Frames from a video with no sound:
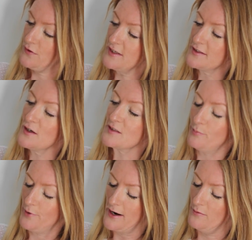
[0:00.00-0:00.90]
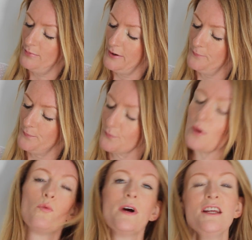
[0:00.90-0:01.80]
this looks brown, but
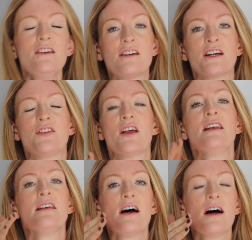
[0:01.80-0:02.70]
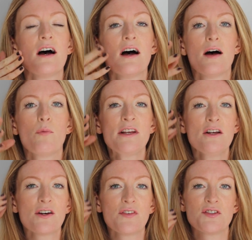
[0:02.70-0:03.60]
when you look at
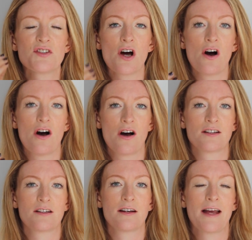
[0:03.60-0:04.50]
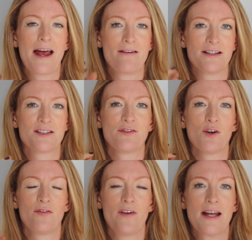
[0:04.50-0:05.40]
the dark areas of
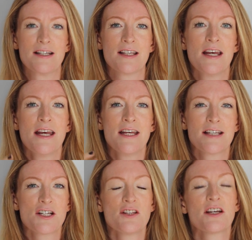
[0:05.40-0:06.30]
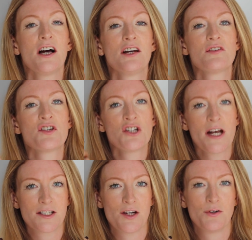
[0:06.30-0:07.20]
your face, it's actually the colour of
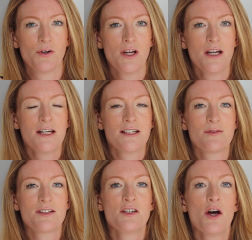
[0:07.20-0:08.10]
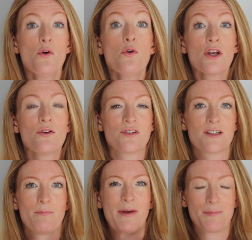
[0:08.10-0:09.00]
shadow. So it's no
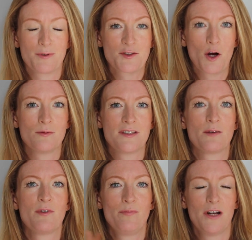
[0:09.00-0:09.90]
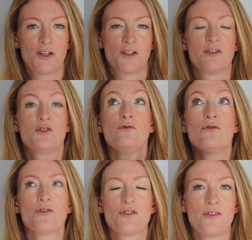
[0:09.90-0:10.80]
use people sculpting with blusher. Do
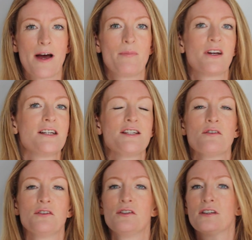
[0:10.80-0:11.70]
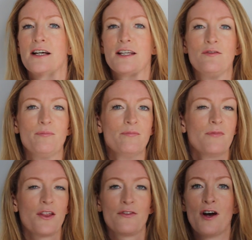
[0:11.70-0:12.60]
not do that, because you'll look like you
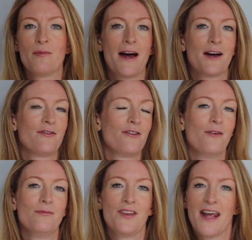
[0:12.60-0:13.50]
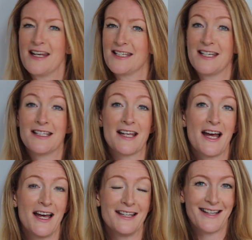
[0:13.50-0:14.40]
a throwback from the 80s,
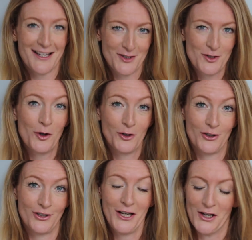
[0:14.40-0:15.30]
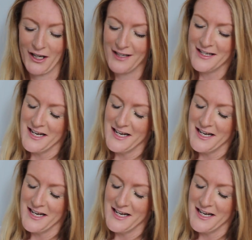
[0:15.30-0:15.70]
and that's not a good look.